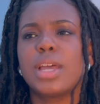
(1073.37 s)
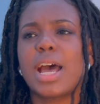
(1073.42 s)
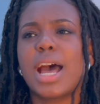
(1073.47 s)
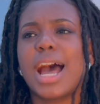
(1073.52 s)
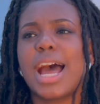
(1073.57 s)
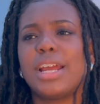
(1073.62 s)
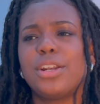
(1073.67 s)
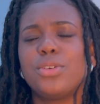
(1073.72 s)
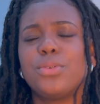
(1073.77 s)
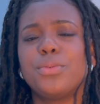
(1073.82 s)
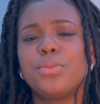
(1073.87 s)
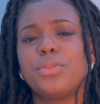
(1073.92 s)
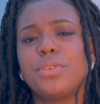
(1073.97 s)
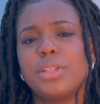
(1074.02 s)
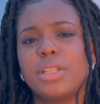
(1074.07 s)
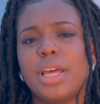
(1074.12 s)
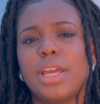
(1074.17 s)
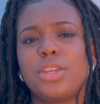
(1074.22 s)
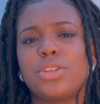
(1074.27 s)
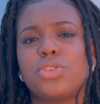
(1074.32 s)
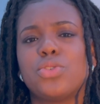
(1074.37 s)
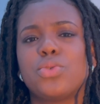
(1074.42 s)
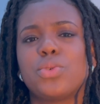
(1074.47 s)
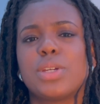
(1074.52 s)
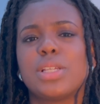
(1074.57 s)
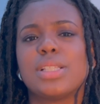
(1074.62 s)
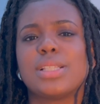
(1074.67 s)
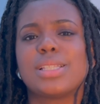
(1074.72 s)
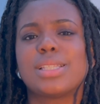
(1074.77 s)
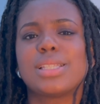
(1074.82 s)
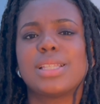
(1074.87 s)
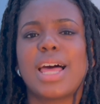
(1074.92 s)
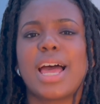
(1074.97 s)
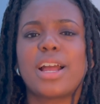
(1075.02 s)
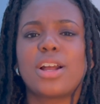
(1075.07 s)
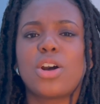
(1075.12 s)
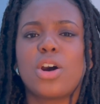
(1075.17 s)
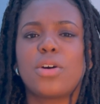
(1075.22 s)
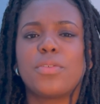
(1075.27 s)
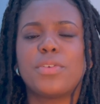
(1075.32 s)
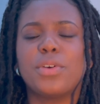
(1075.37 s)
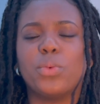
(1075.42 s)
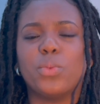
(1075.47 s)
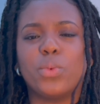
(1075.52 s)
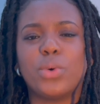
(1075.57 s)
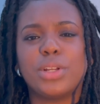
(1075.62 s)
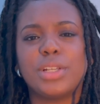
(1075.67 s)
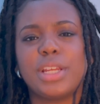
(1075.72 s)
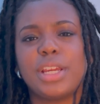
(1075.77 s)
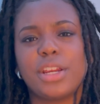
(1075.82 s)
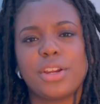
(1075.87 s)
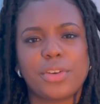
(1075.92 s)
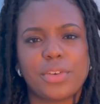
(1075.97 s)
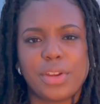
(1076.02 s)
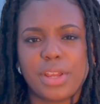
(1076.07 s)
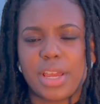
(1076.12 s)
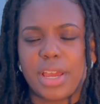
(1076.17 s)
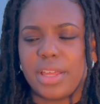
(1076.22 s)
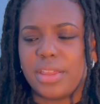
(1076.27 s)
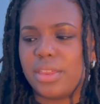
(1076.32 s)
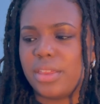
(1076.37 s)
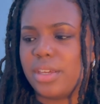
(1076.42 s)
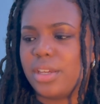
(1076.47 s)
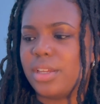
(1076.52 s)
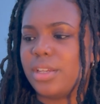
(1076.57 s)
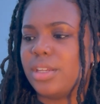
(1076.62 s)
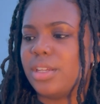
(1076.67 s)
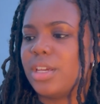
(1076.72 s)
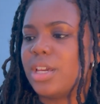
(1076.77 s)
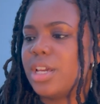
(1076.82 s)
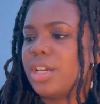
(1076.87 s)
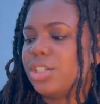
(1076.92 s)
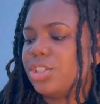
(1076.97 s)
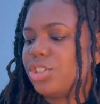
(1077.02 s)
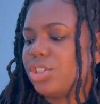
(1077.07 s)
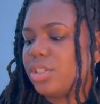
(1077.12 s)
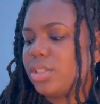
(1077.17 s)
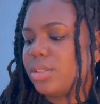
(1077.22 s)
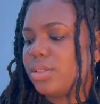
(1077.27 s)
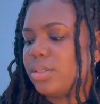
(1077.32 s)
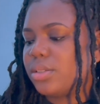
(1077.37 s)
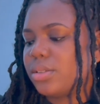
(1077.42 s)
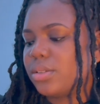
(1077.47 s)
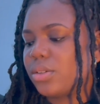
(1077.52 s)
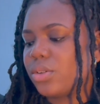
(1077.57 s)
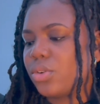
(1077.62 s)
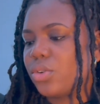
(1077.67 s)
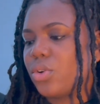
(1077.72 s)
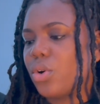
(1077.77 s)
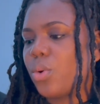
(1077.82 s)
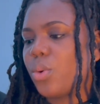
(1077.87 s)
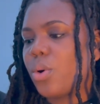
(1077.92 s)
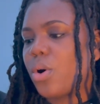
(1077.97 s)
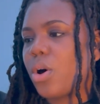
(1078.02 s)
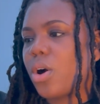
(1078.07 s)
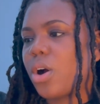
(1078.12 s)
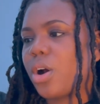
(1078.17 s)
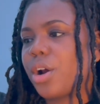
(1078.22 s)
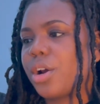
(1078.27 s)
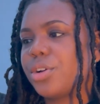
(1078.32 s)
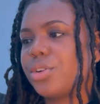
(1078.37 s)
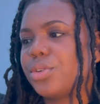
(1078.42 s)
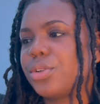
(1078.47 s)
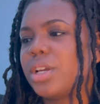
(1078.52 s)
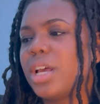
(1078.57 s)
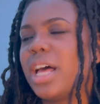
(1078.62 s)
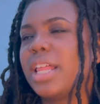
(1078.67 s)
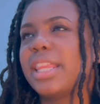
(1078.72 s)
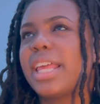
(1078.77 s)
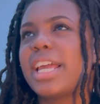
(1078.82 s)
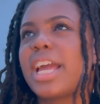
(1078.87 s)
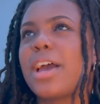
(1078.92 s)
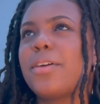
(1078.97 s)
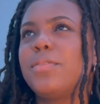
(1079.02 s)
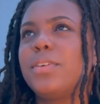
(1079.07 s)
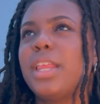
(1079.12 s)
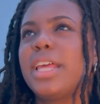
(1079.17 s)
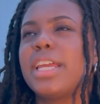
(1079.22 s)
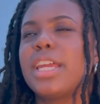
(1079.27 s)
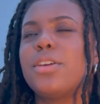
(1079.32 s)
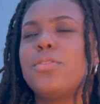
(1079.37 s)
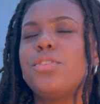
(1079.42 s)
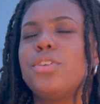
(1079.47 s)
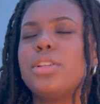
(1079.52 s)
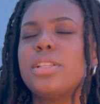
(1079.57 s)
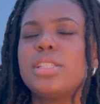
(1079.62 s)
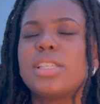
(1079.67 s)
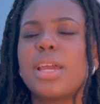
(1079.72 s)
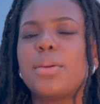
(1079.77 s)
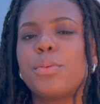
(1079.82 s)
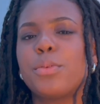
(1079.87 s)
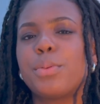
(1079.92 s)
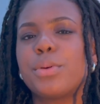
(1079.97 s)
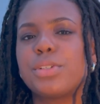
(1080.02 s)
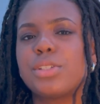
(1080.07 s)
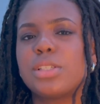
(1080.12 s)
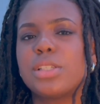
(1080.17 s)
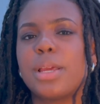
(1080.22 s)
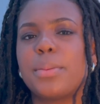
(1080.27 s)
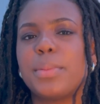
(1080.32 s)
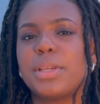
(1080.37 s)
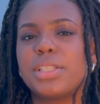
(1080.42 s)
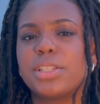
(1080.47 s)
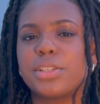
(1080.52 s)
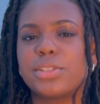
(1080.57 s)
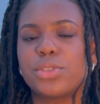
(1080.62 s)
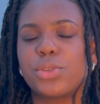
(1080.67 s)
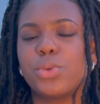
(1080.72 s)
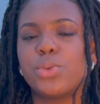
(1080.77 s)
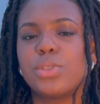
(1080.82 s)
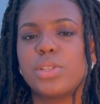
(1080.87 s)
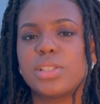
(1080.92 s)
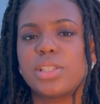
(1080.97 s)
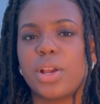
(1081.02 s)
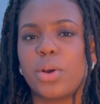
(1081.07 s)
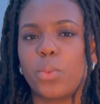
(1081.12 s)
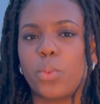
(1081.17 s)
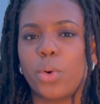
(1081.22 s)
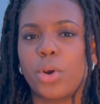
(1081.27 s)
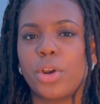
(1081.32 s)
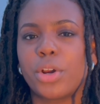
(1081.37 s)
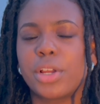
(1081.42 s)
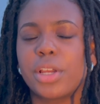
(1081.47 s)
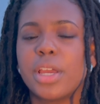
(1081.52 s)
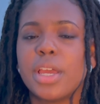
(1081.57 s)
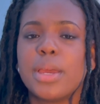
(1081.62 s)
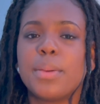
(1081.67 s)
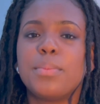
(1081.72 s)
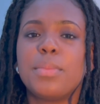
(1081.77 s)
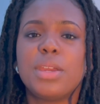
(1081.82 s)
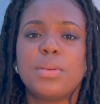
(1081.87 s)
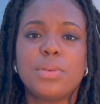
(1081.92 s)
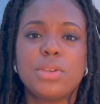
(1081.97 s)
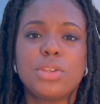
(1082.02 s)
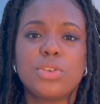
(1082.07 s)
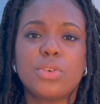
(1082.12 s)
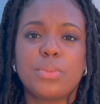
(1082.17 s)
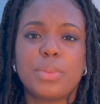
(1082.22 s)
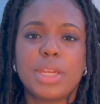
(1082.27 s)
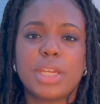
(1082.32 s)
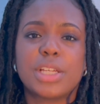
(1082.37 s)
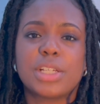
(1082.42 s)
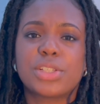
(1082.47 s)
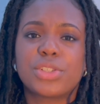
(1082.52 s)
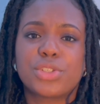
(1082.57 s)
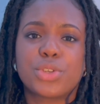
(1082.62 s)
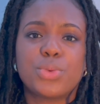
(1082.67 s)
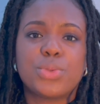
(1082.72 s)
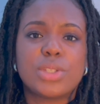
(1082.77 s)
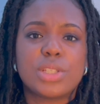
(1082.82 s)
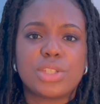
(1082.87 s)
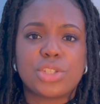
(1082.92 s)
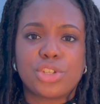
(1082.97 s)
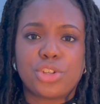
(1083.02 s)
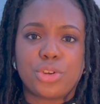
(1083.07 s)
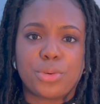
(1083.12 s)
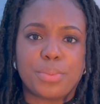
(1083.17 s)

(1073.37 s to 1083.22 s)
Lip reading: I don't feel like you can slack off in one area and then just go hard. Like, I feel like if you're the type of person that makes excuses at work, maybe you'll make excuses in your